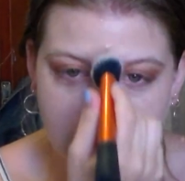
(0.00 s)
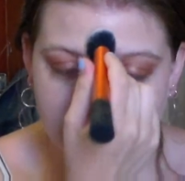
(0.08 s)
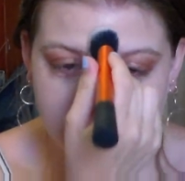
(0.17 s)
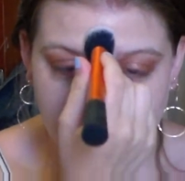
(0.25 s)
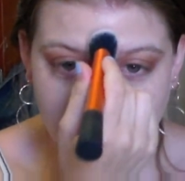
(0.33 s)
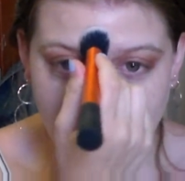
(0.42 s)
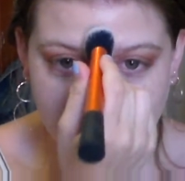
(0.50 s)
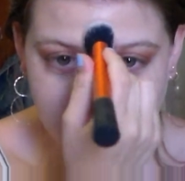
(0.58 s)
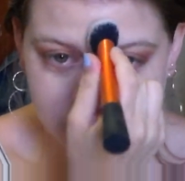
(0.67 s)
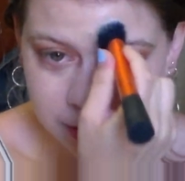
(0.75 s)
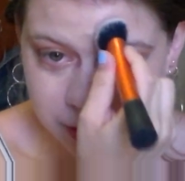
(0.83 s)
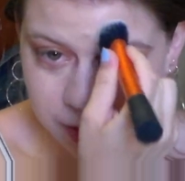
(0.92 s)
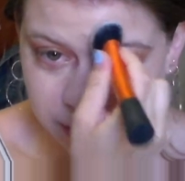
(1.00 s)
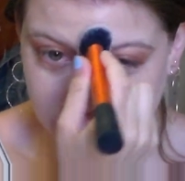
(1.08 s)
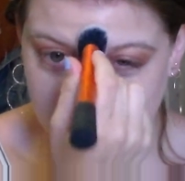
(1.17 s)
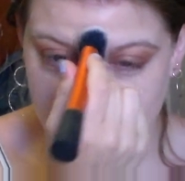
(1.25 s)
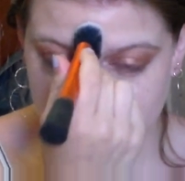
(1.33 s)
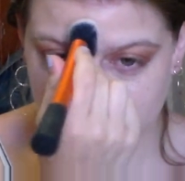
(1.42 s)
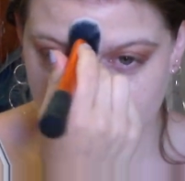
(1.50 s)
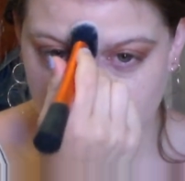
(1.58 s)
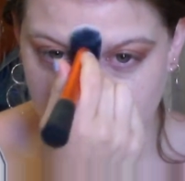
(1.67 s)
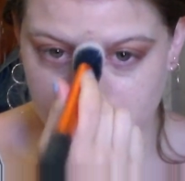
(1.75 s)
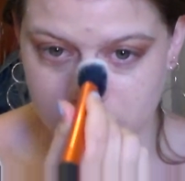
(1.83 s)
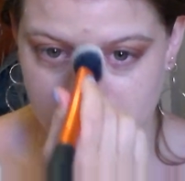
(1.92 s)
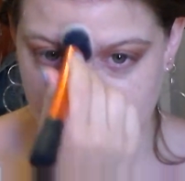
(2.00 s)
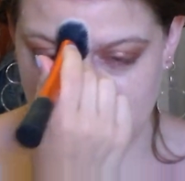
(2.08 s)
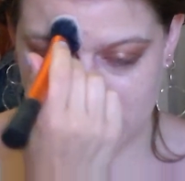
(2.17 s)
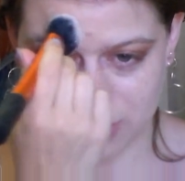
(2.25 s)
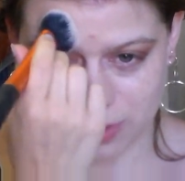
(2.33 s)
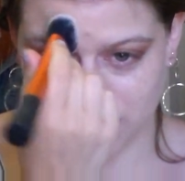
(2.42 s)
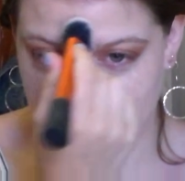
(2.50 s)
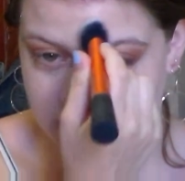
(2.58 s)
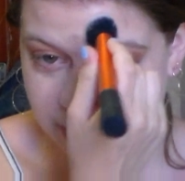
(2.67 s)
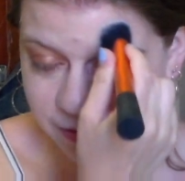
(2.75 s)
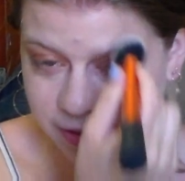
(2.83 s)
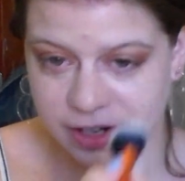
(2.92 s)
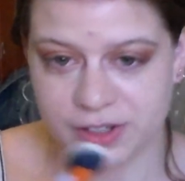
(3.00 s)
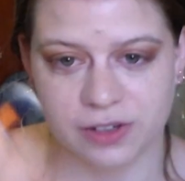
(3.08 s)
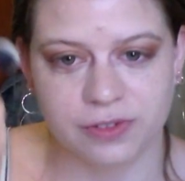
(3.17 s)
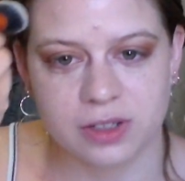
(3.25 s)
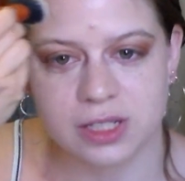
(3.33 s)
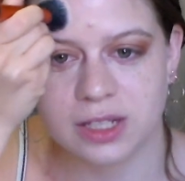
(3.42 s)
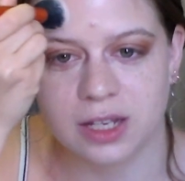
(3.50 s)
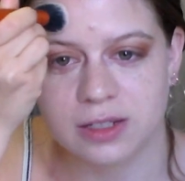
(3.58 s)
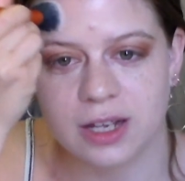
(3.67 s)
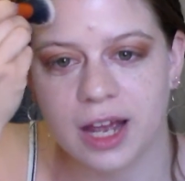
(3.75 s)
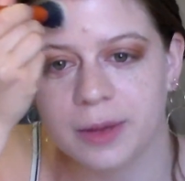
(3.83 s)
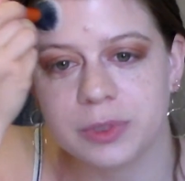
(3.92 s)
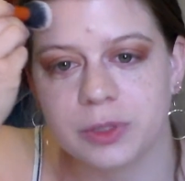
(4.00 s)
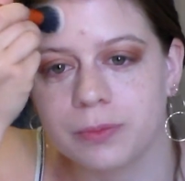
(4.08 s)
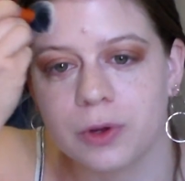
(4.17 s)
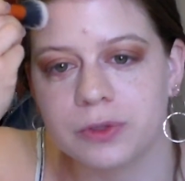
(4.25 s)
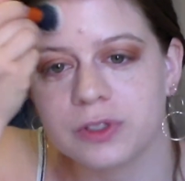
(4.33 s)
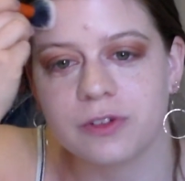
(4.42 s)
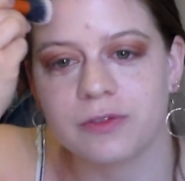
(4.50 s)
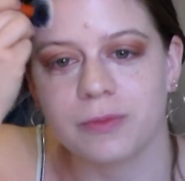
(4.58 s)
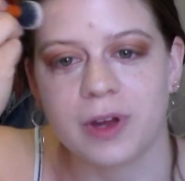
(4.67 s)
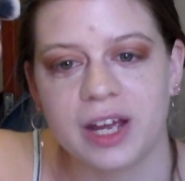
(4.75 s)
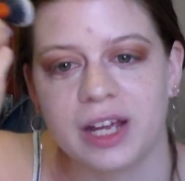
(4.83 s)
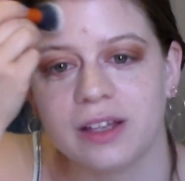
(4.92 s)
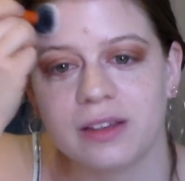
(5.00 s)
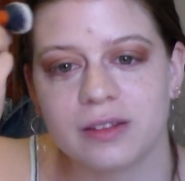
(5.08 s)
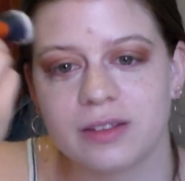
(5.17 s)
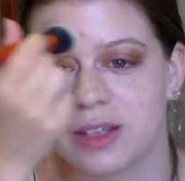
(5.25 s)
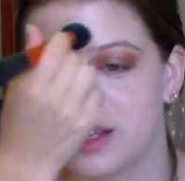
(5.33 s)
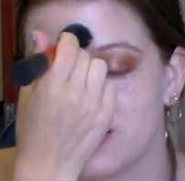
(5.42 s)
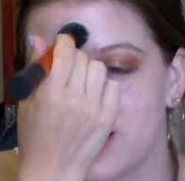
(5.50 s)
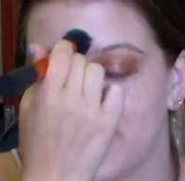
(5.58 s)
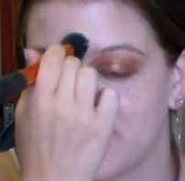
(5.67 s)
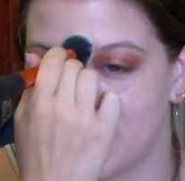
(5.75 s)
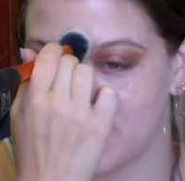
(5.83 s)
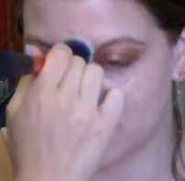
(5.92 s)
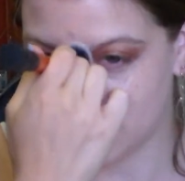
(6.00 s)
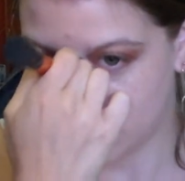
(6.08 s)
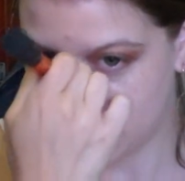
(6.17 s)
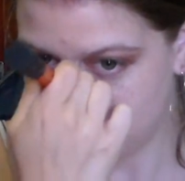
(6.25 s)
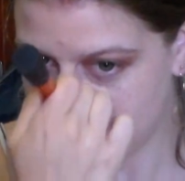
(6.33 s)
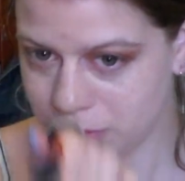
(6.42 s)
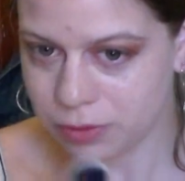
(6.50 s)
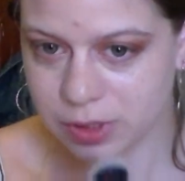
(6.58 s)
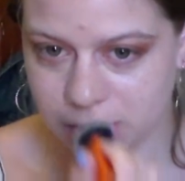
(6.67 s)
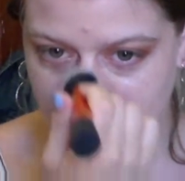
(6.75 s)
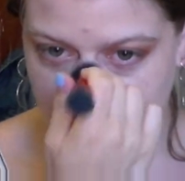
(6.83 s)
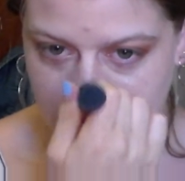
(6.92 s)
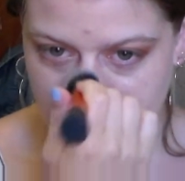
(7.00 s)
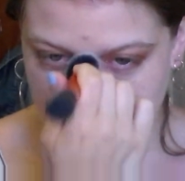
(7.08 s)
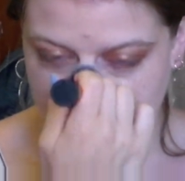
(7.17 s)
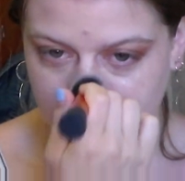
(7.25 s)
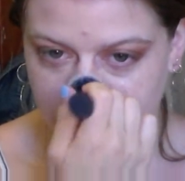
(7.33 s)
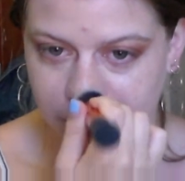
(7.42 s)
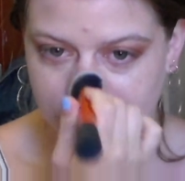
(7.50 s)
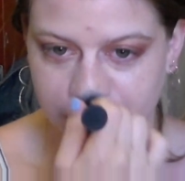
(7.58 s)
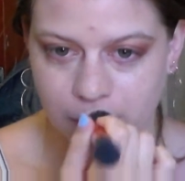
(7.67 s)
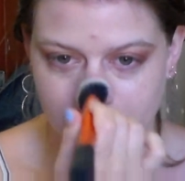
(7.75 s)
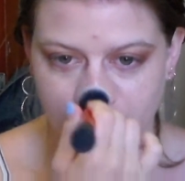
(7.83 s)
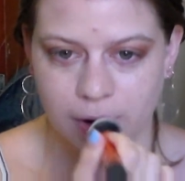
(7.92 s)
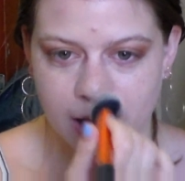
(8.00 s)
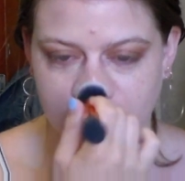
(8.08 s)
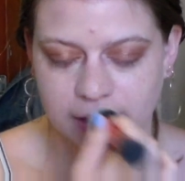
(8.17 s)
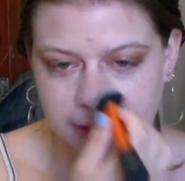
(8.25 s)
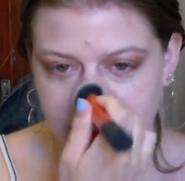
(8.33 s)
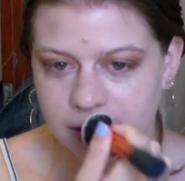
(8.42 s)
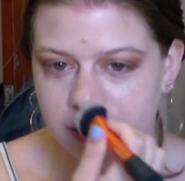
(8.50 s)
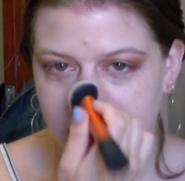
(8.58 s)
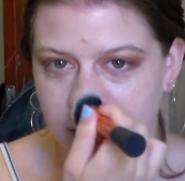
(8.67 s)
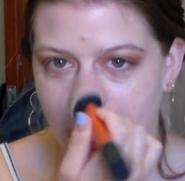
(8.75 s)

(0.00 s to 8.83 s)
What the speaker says: I feel like even though we have very different skin types, most of my skin techniques that I use I learned from Mariah Leonard,